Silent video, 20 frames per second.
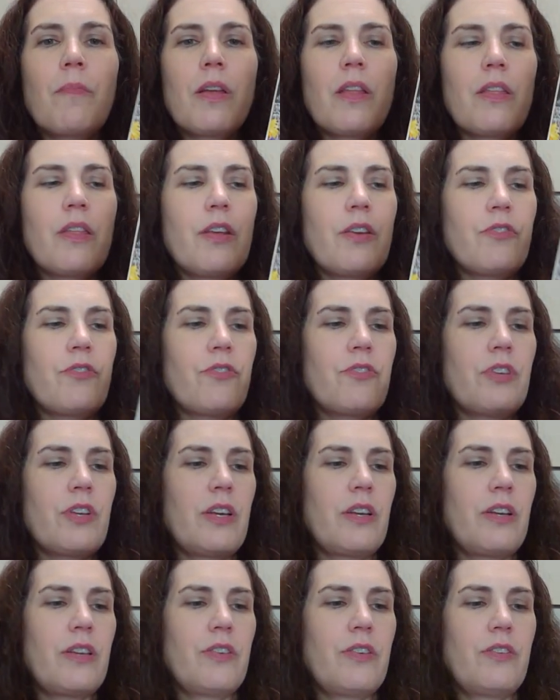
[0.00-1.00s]
This
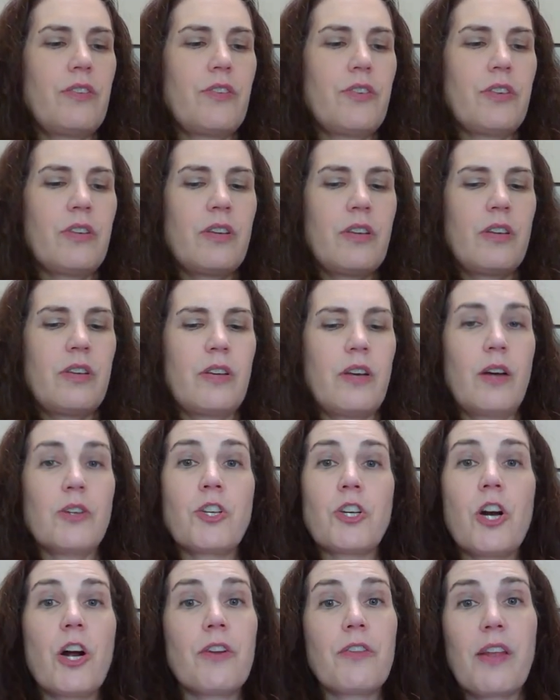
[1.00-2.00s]
is a
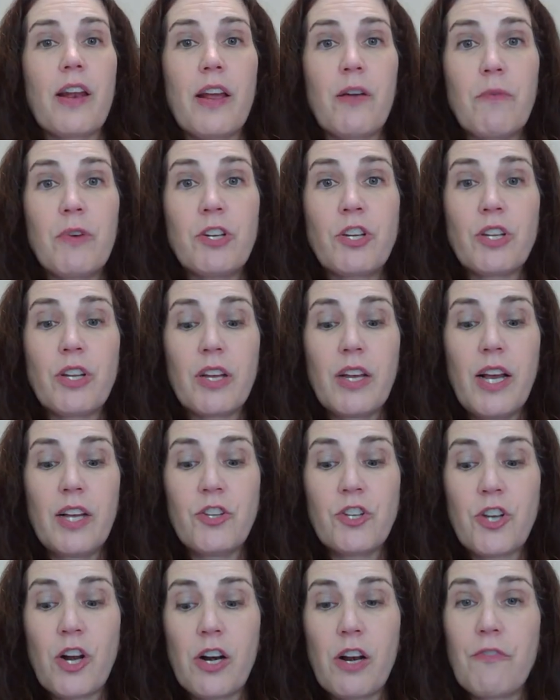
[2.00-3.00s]
chart that I originally
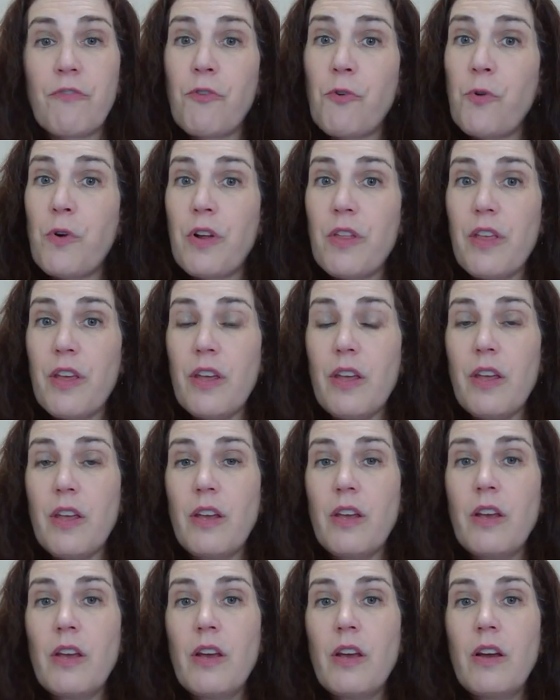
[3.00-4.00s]
had started for
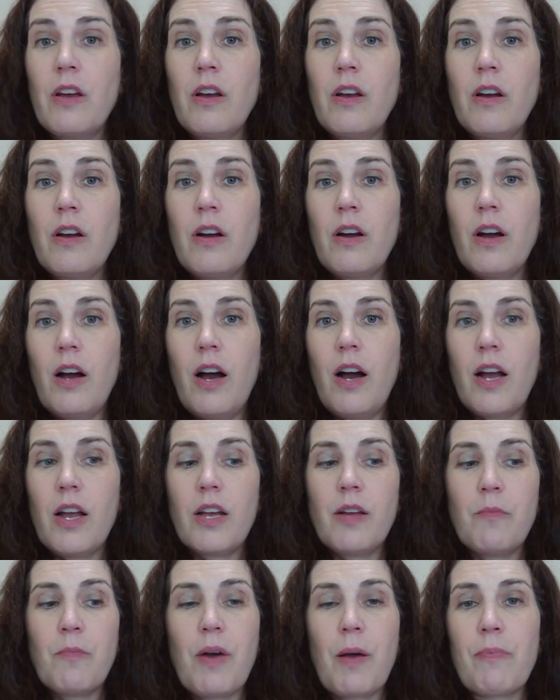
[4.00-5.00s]
the
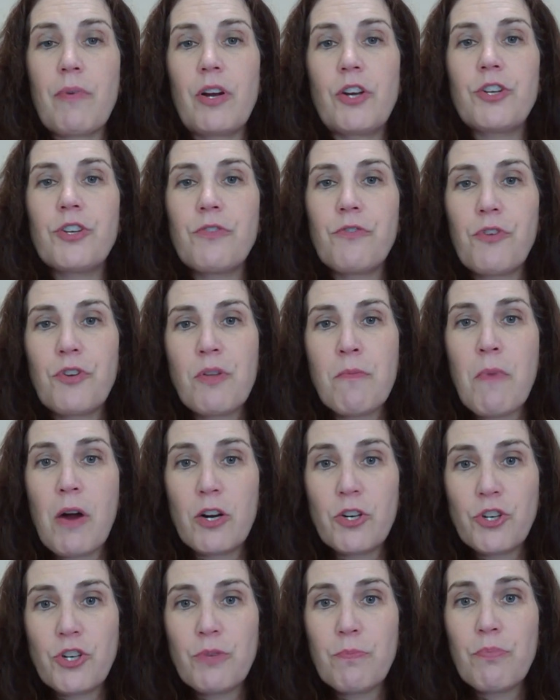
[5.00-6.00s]
in preparation for the
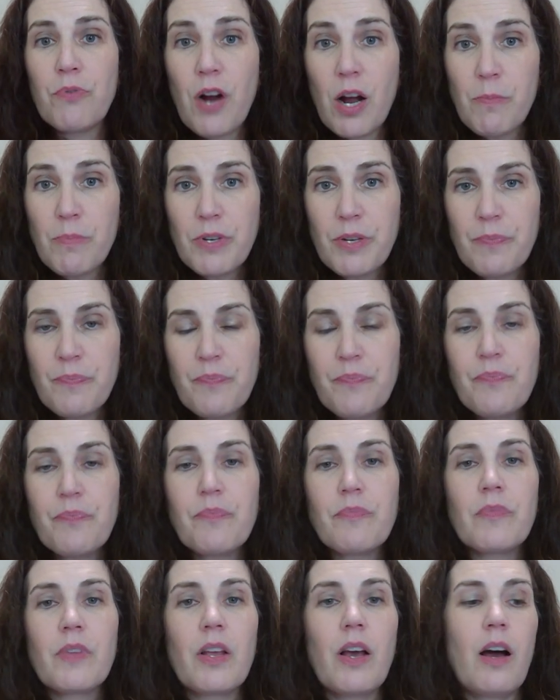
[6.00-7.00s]
March prompt,
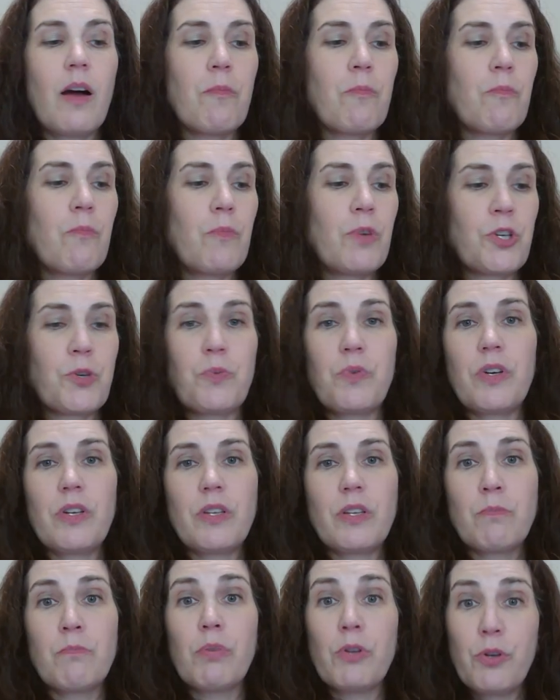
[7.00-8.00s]
which
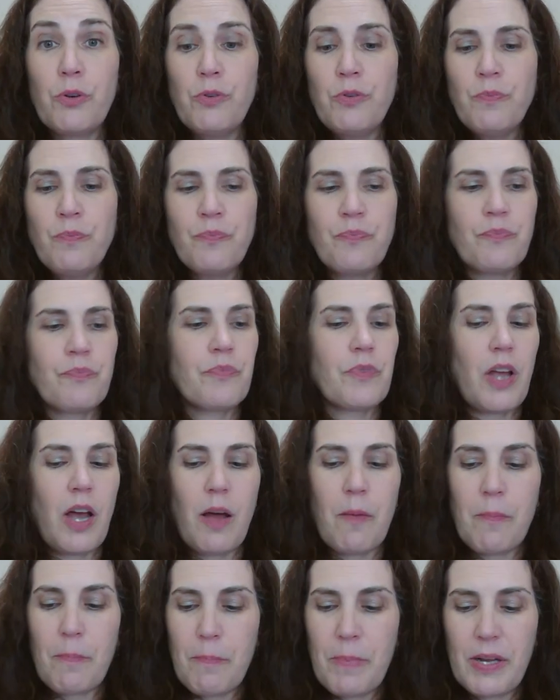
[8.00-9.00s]
was blue,
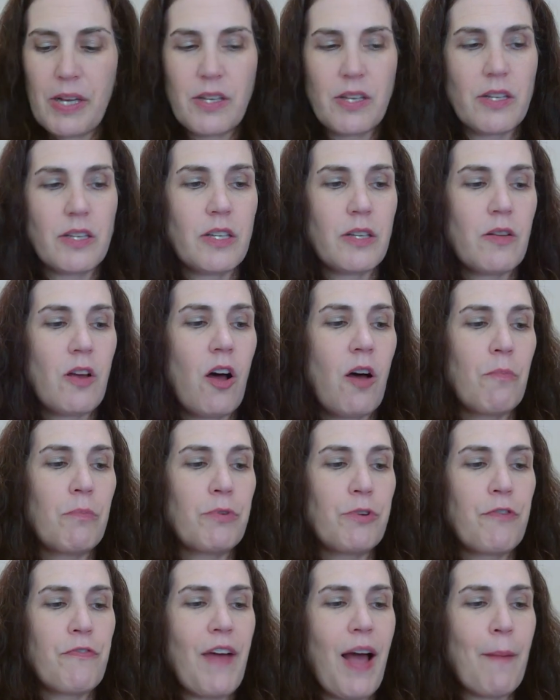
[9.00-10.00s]
because this is on
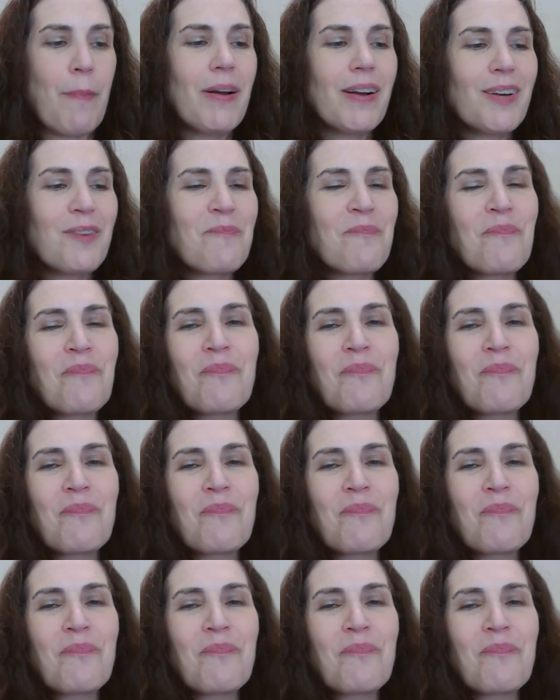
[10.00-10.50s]
blue fabric.